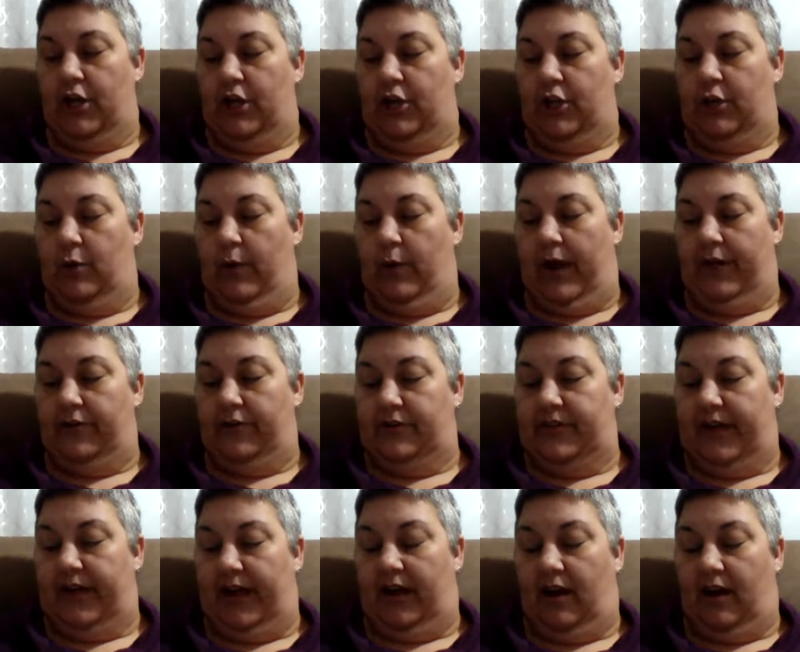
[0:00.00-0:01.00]
You either
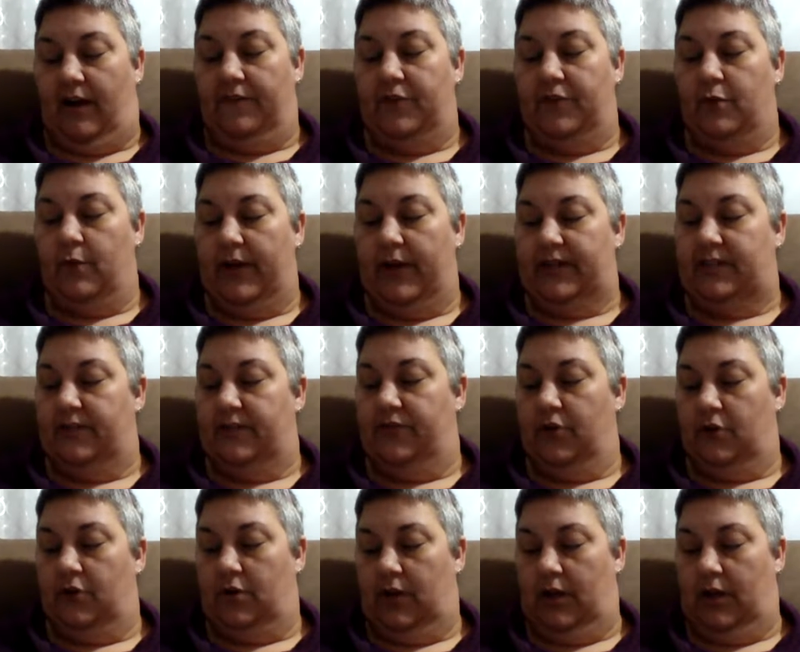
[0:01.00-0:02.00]
take off the rest of
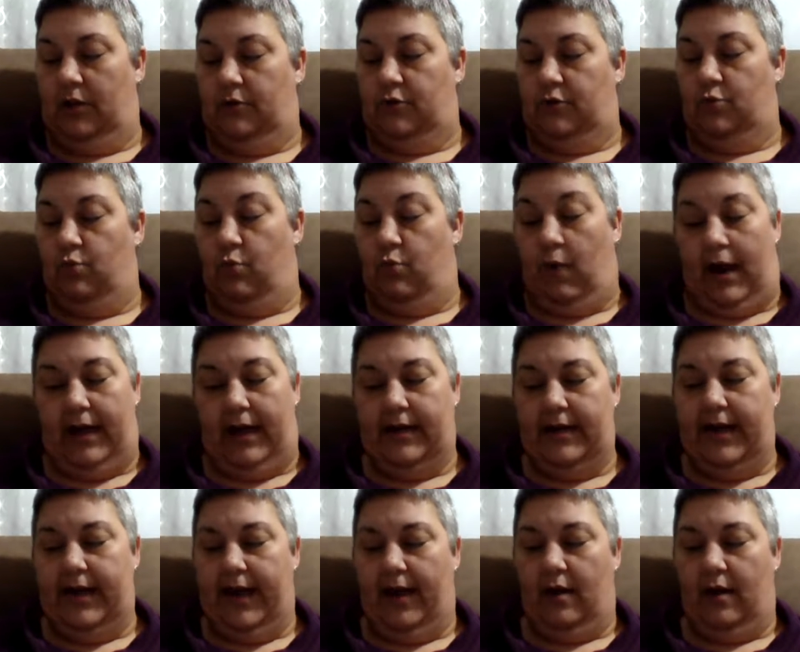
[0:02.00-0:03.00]
your clothes right
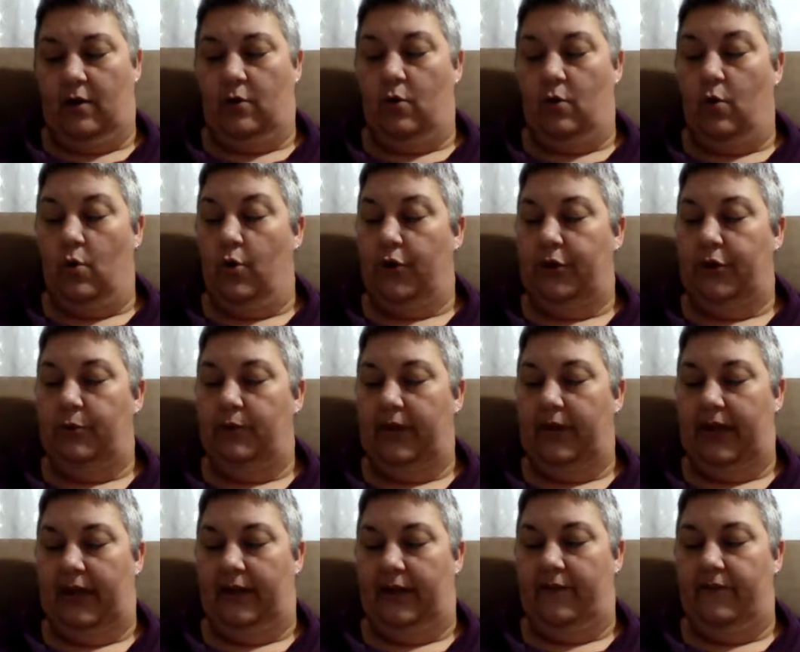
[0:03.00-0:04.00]
now or you
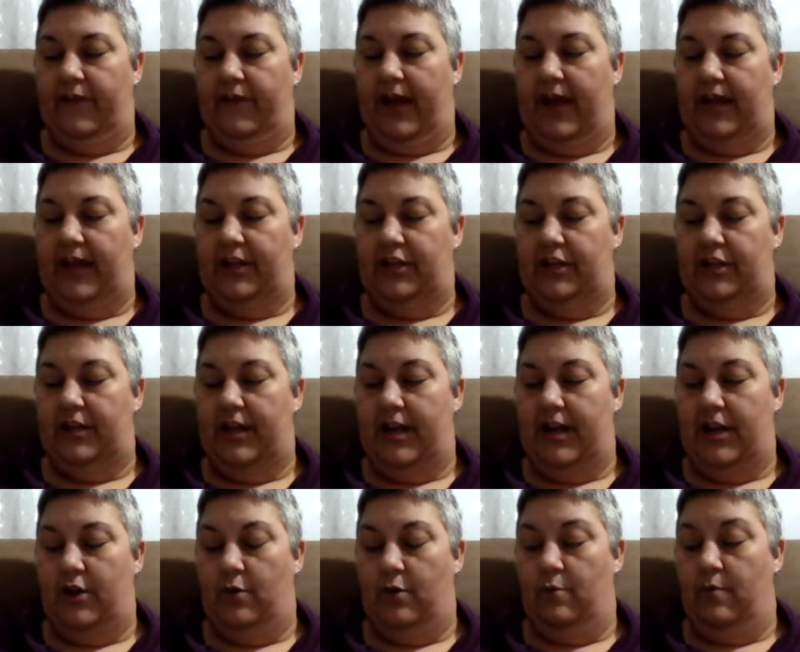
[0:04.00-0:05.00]
leave
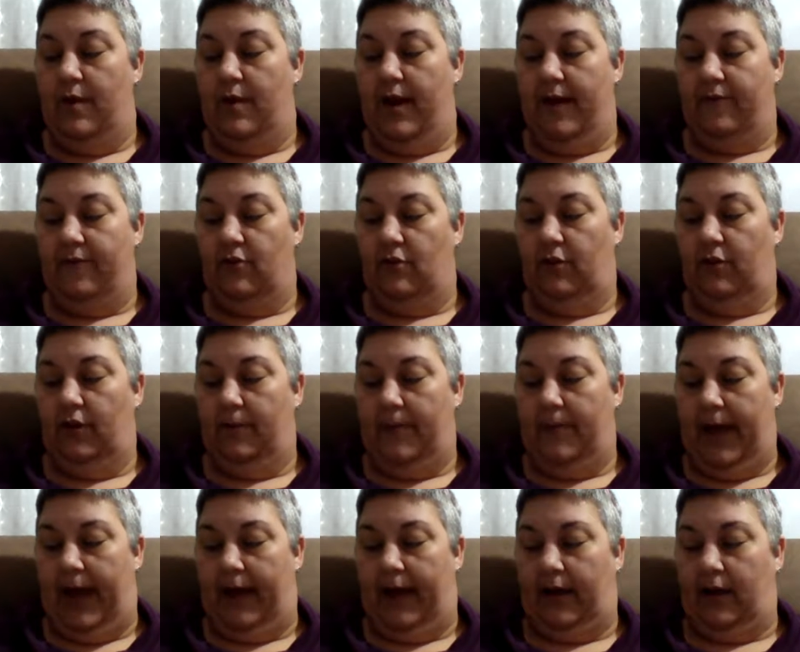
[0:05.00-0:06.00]
and you never look
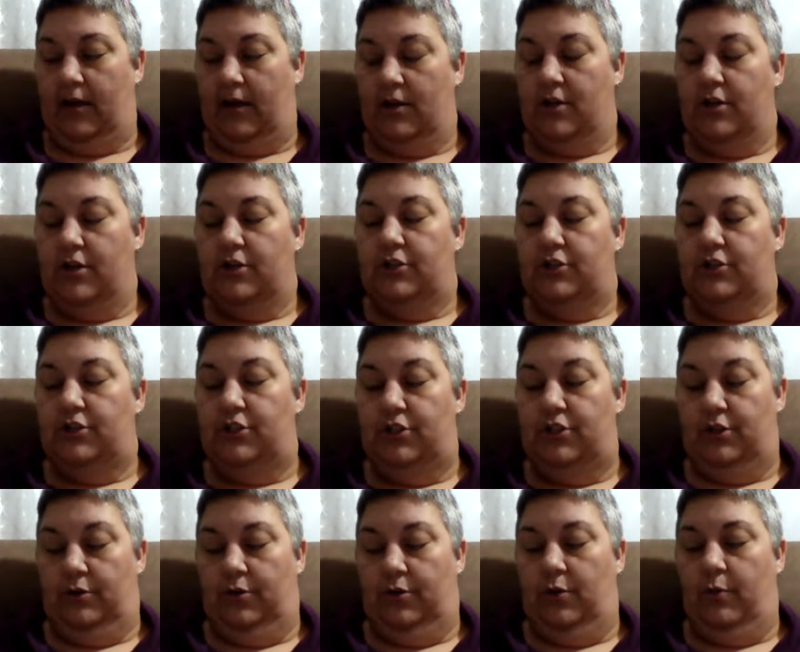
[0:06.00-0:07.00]
back.
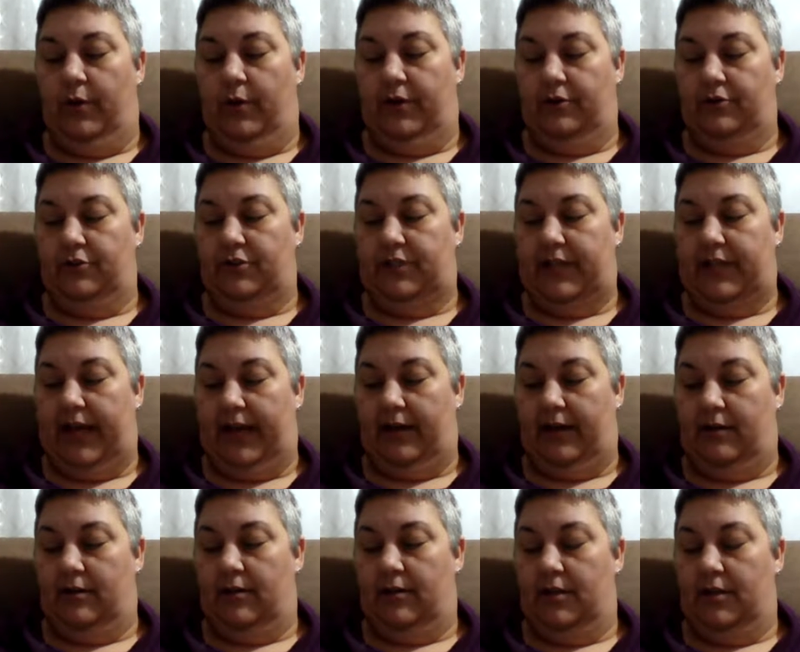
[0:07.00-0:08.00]
Do you
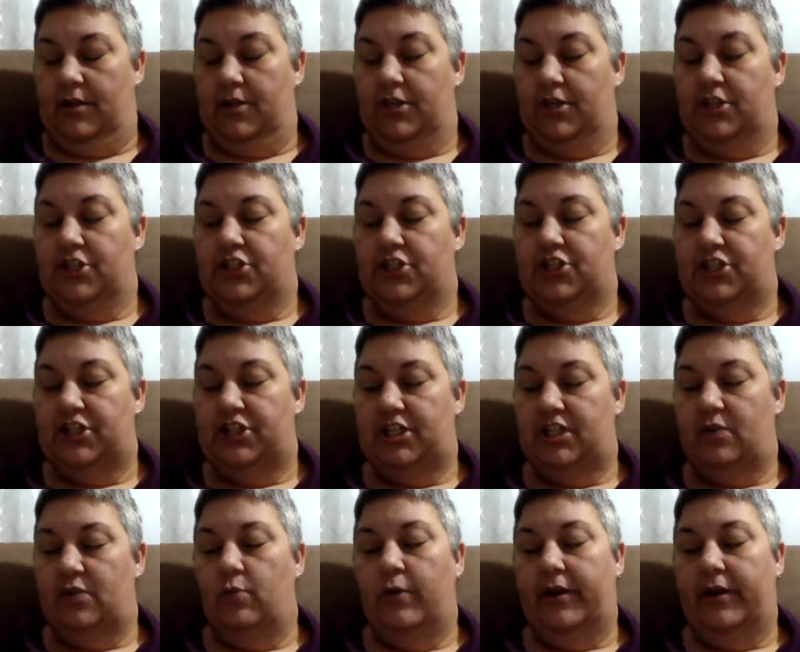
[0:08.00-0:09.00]
understand?
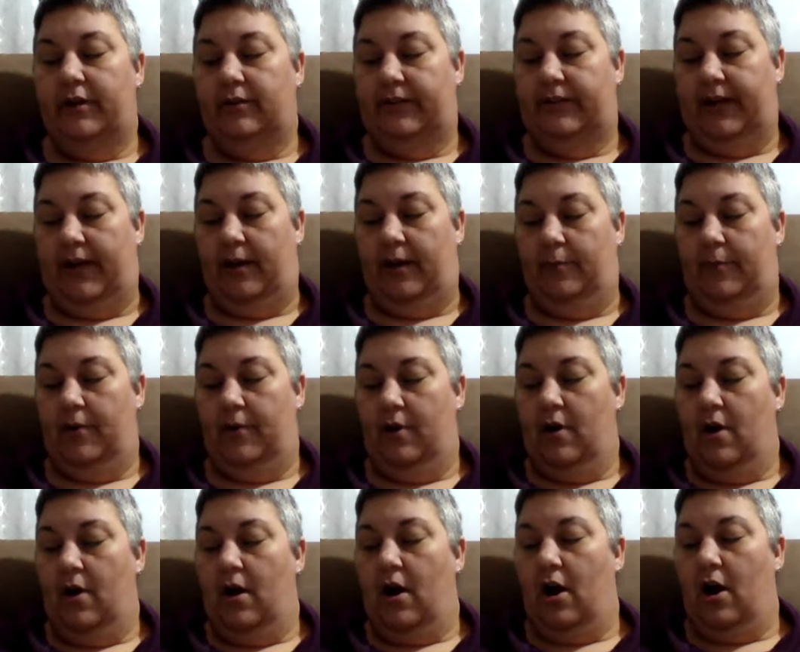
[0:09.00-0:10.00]
She welled up.
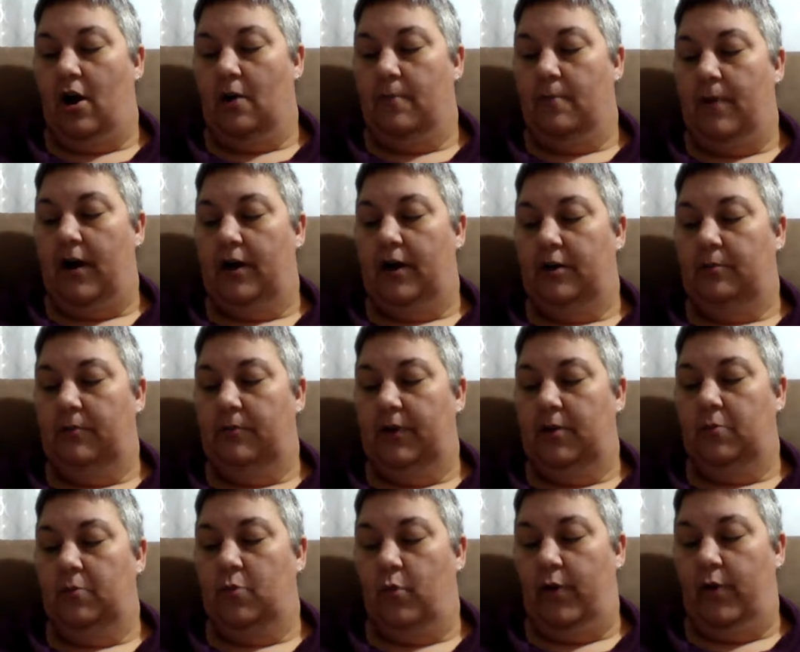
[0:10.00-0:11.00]
Her bottom
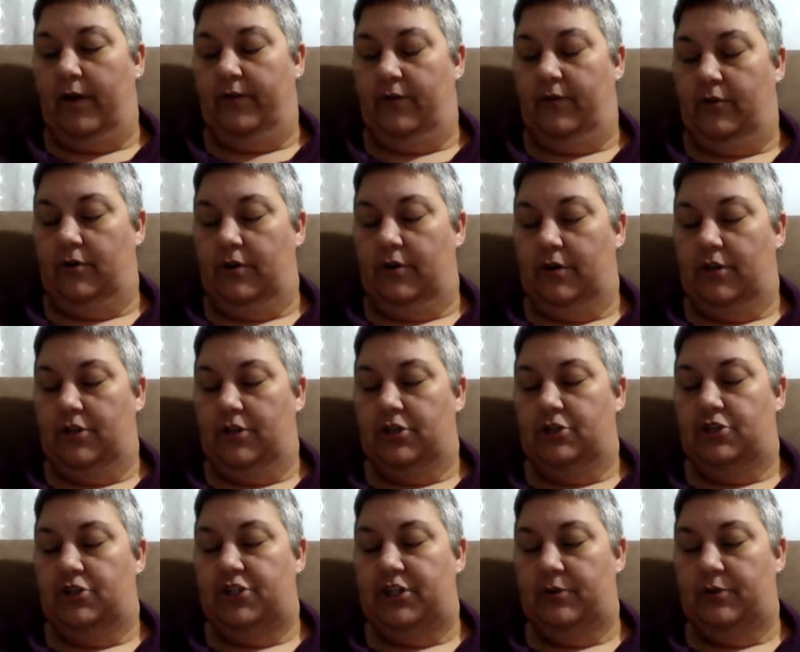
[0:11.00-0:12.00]
lip quivered.
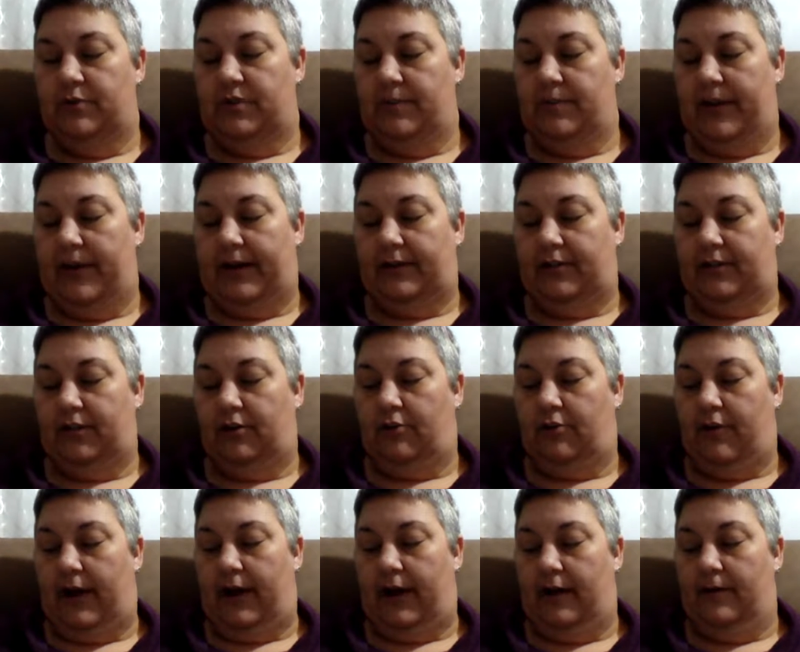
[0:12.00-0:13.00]
She was about to
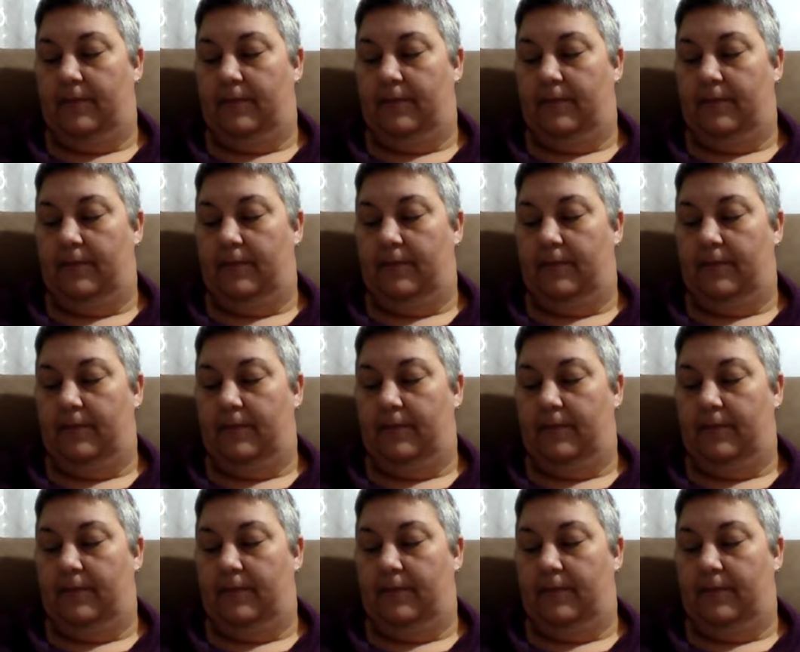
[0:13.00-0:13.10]
cry.